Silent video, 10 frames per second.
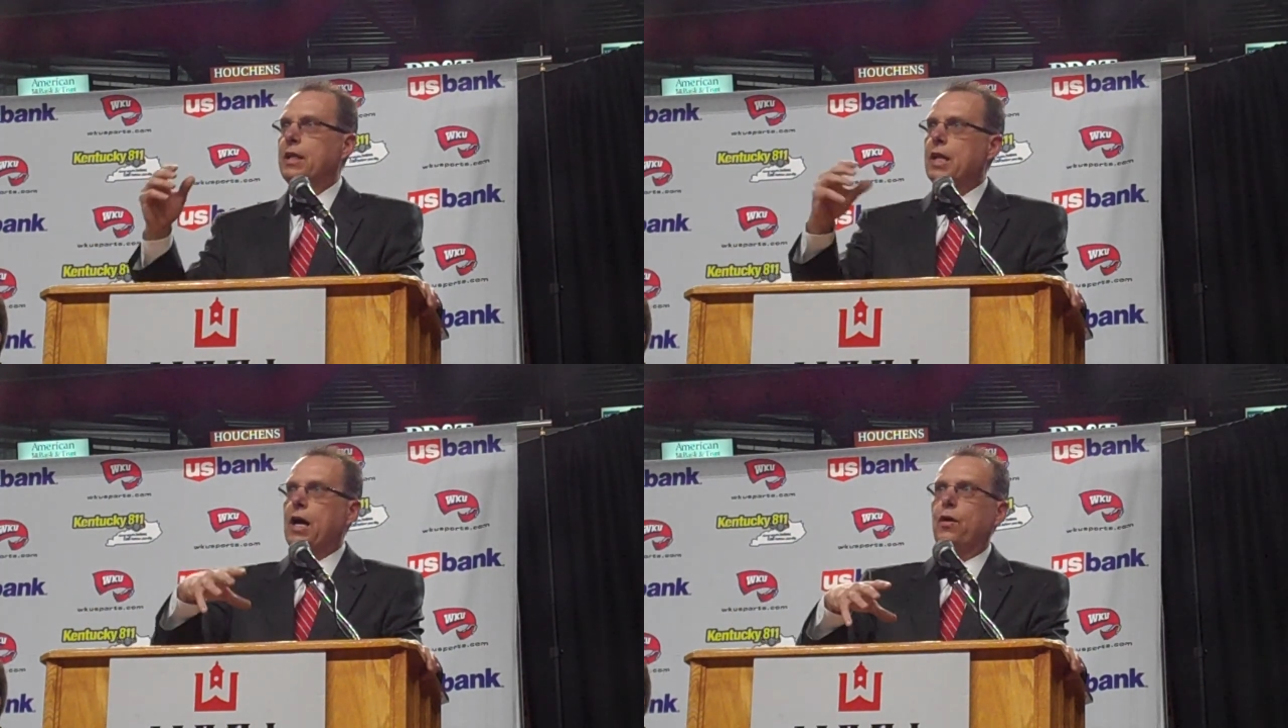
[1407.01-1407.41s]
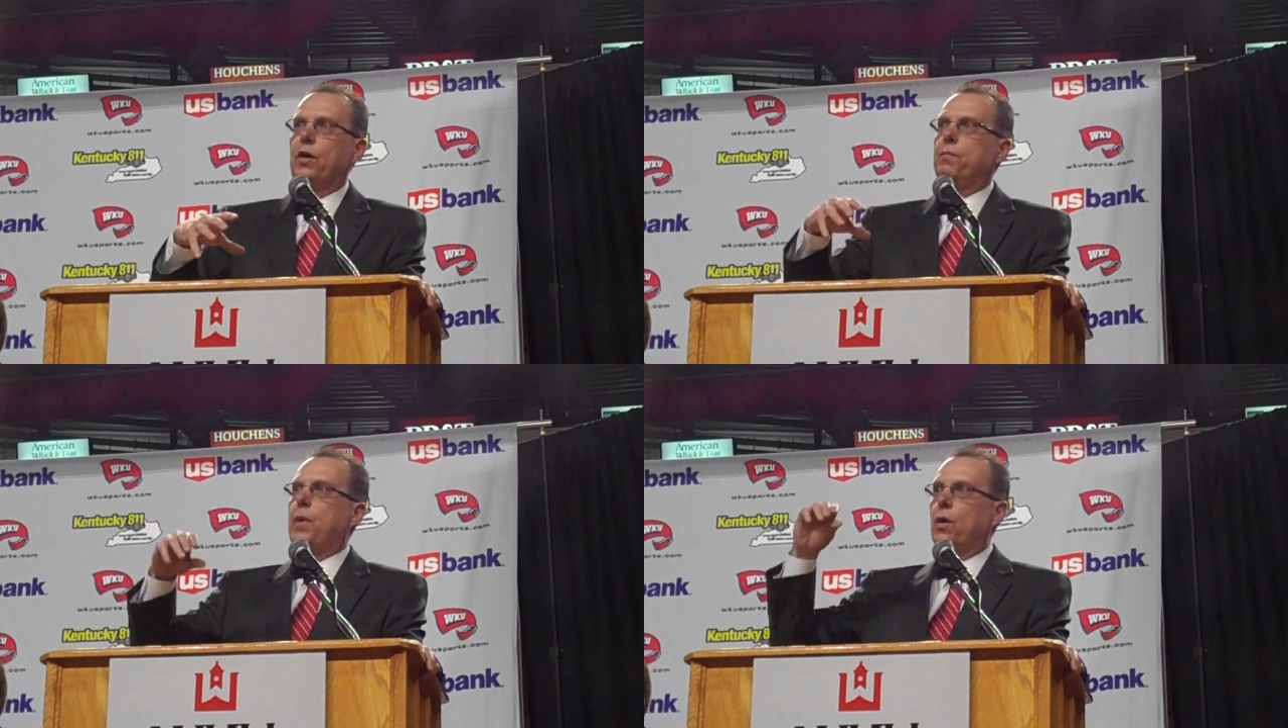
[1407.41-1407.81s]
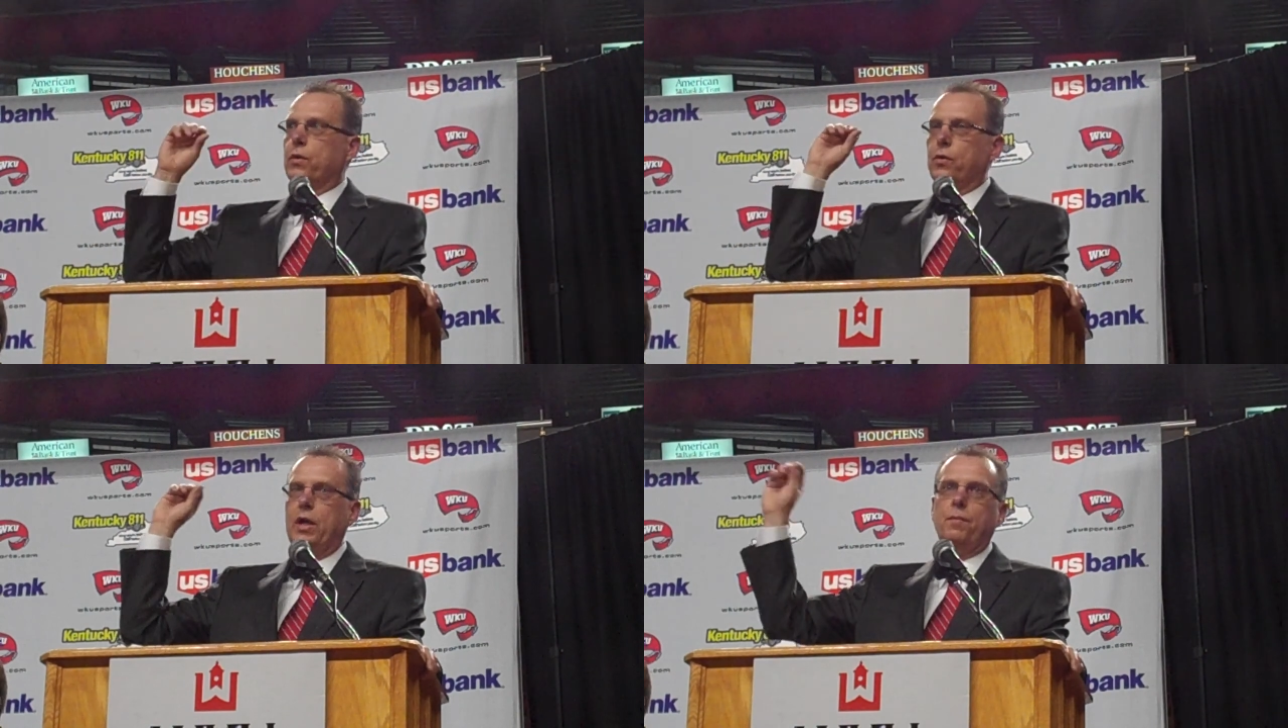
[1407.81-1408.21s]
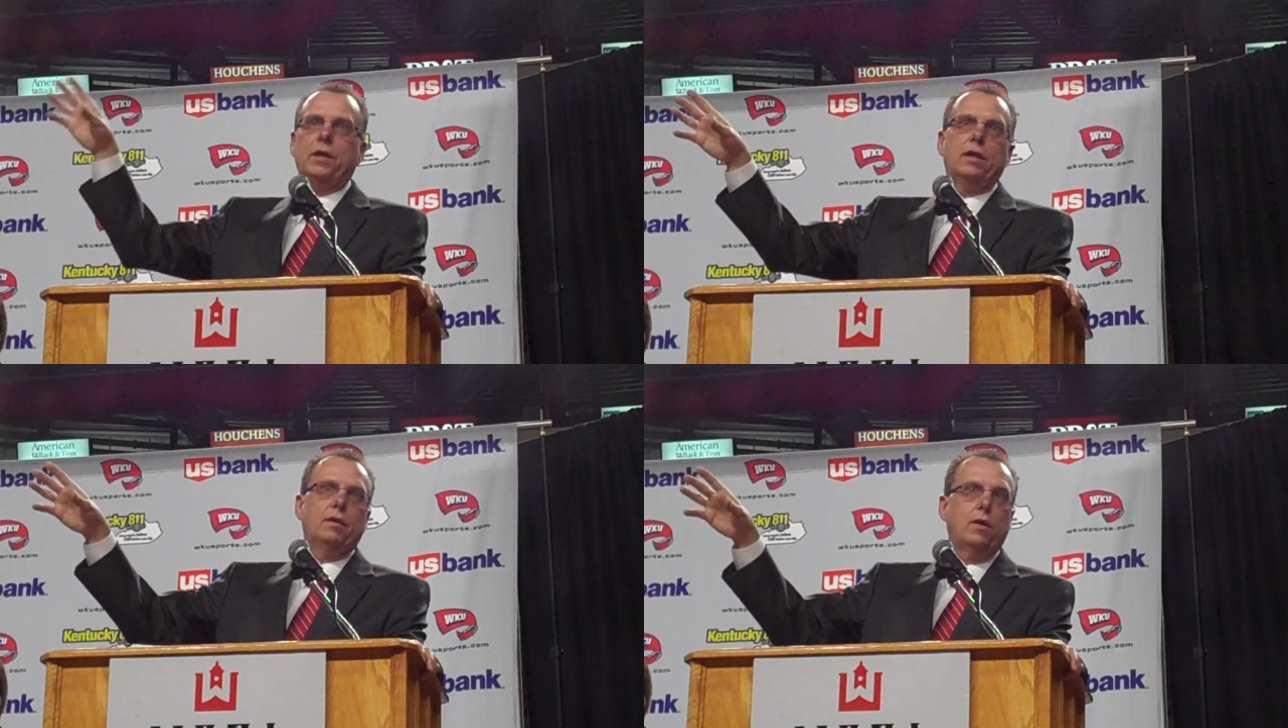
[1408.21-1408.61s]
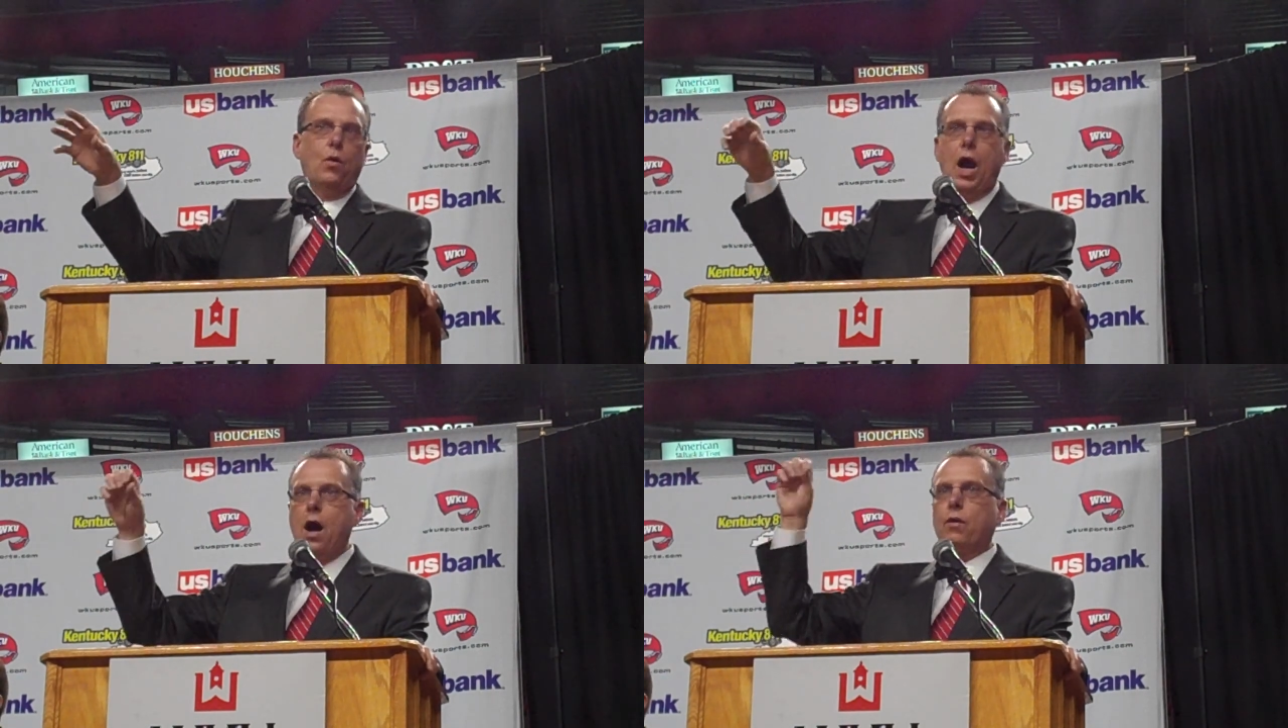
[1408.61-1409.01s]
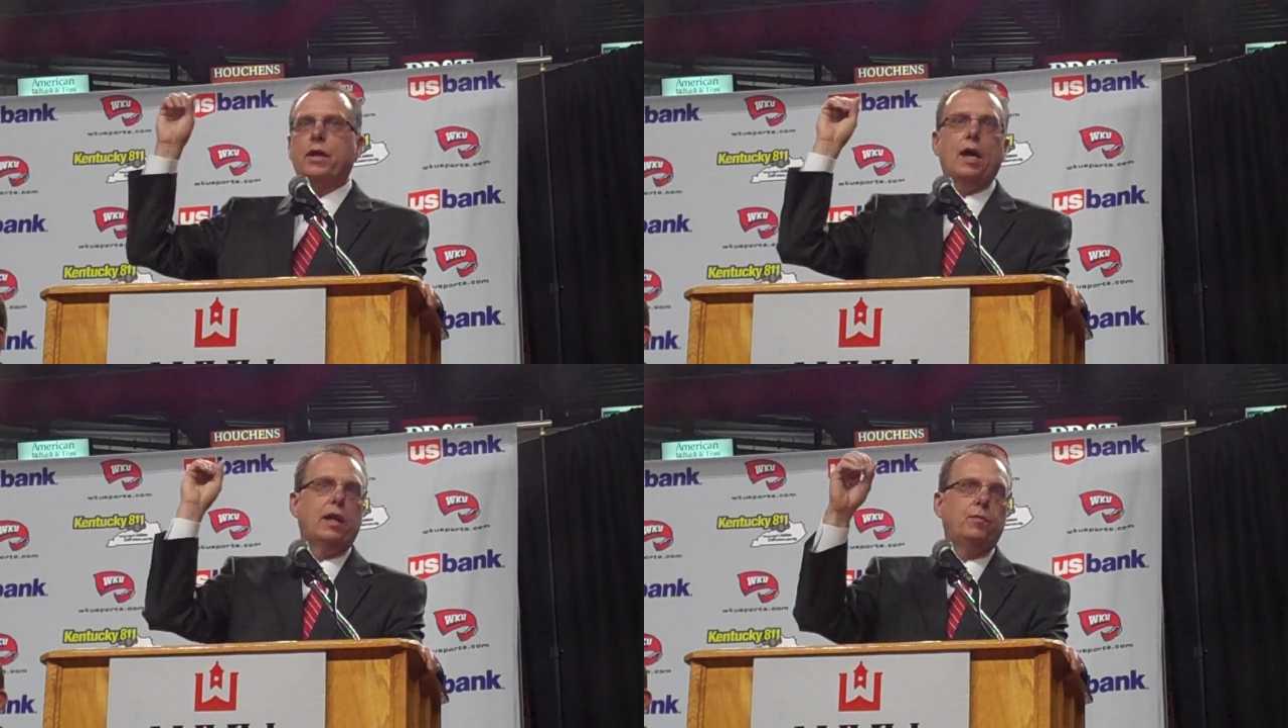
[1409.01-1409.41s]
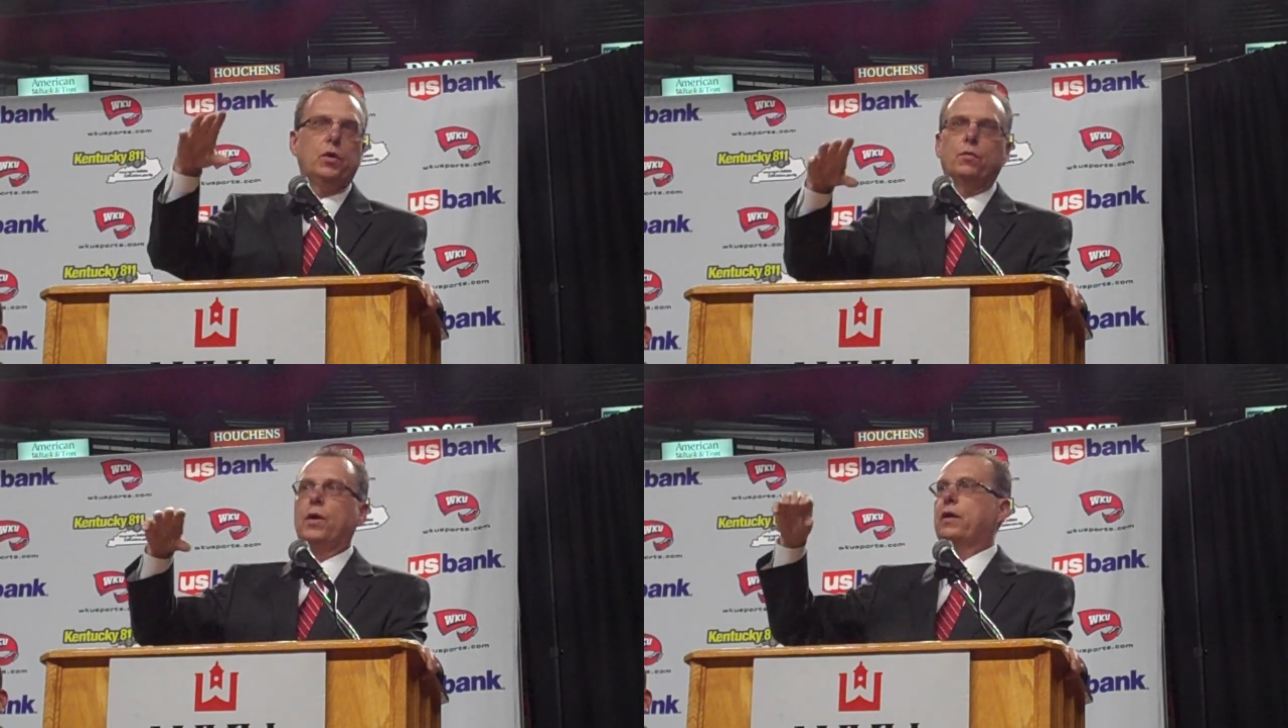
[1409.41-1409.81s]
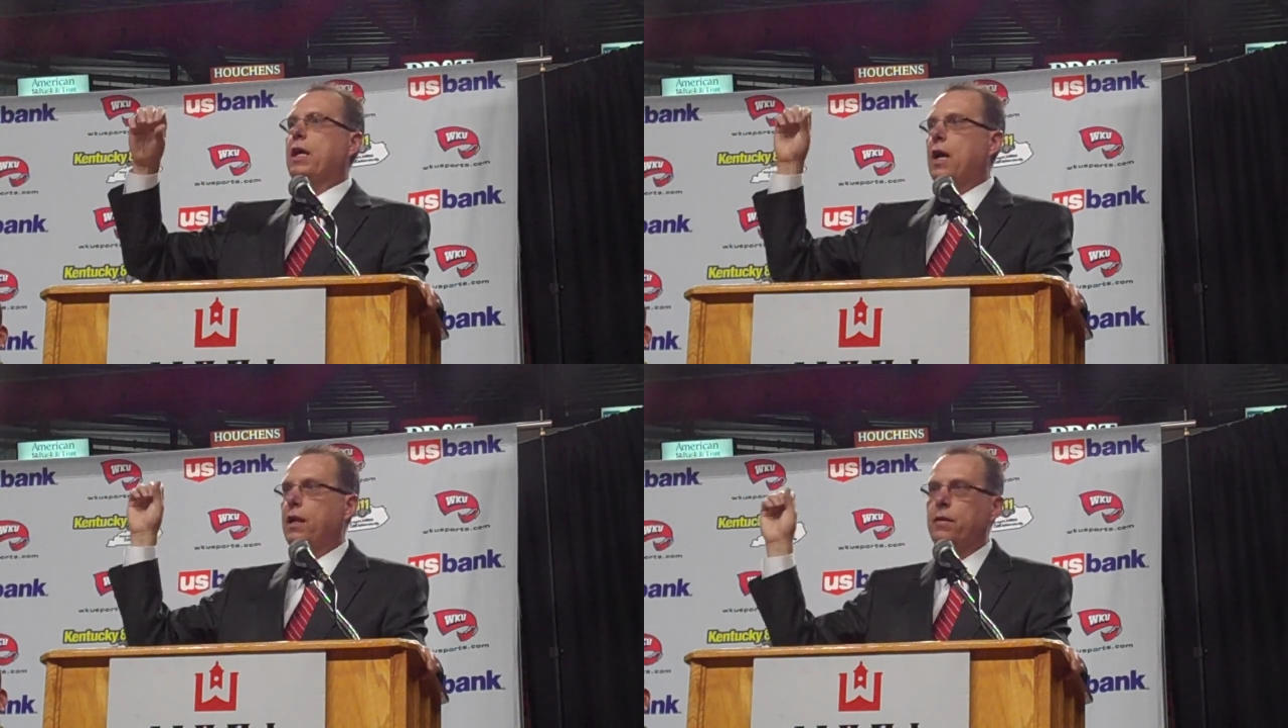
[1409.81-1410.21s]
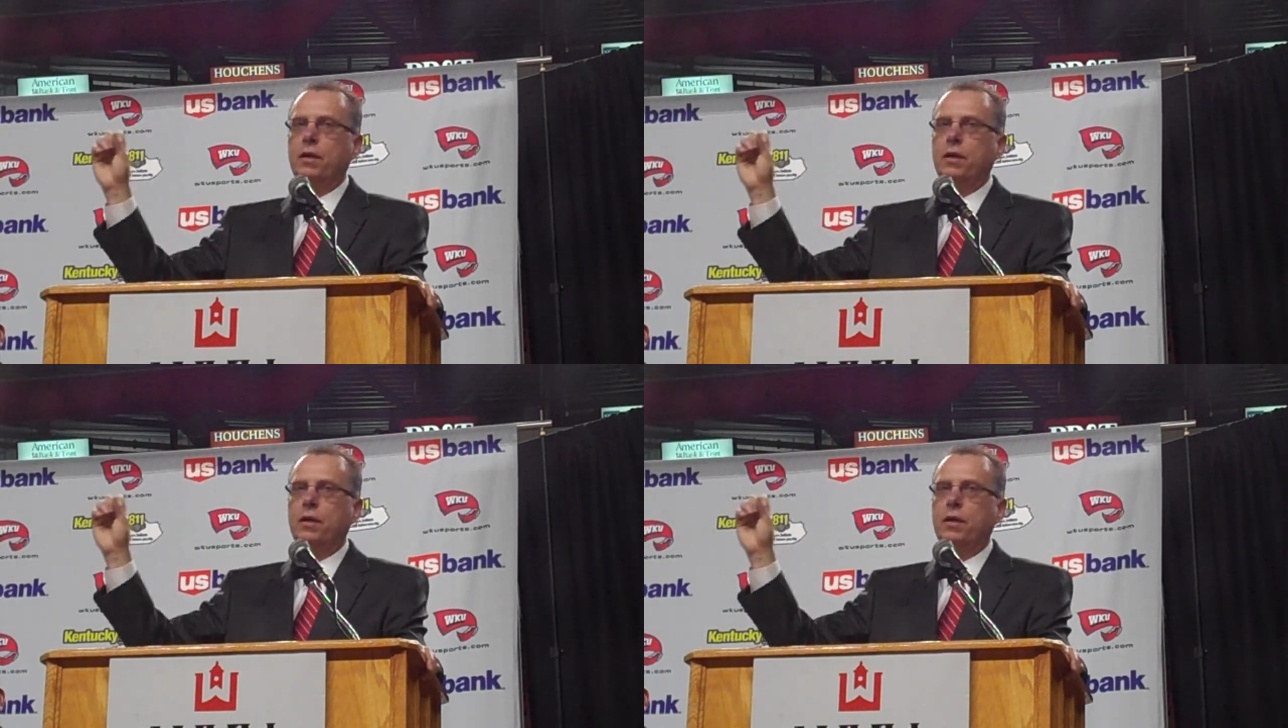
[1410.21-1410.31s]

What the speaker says: not only in Bowling Green, but in Ohio County, Muhlenberg County,